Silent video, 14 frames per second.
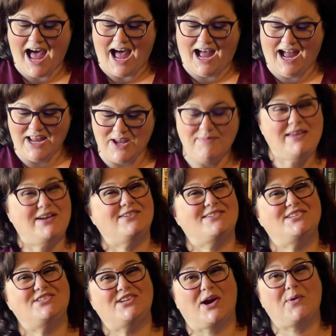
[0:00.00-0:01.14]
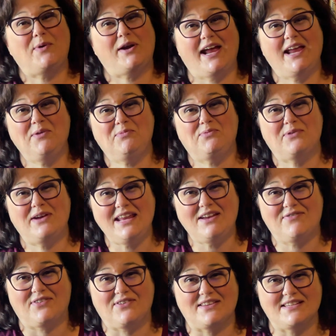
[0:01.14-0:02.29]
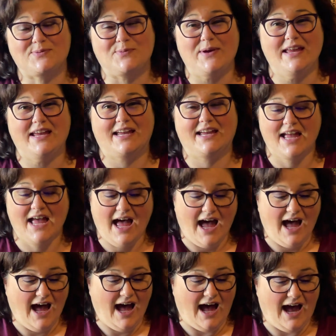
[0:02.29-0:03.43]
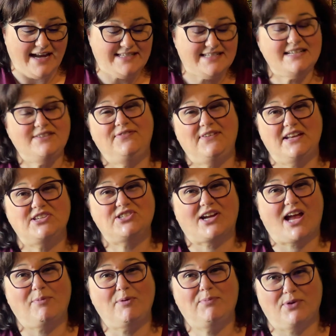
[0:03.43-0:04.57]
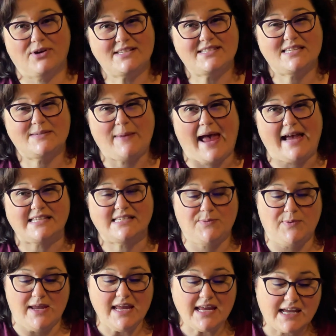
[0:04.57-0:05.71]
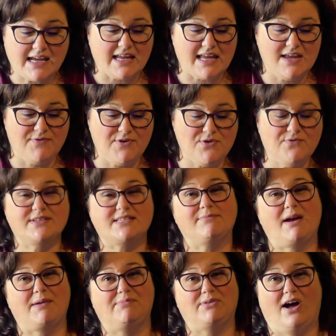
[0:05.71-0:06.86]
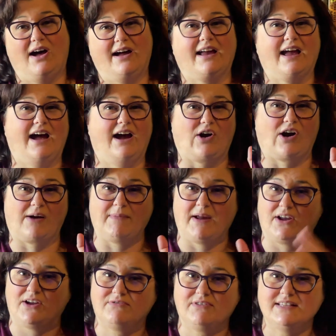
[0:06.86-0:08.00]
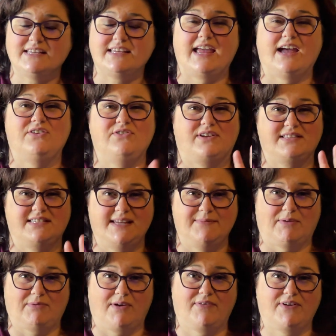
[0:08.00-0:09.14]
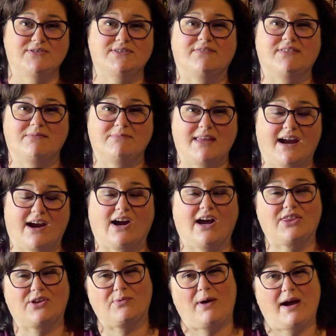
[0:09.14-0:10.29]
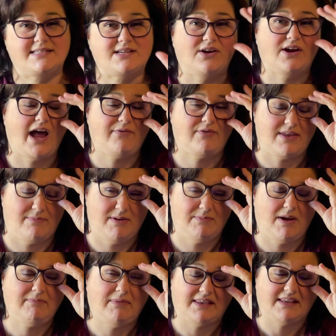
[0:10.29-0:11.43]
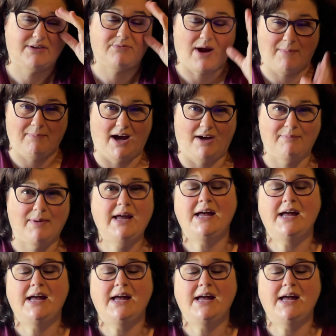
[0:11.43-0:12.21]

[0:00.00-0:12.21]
I am here to share what I am reading for this week. I did finish a couple books this past week. If you visit my blog or my Goodreads account, you can see my reviews of them there. Otherwise, I'll cover them in my monthly wrap up.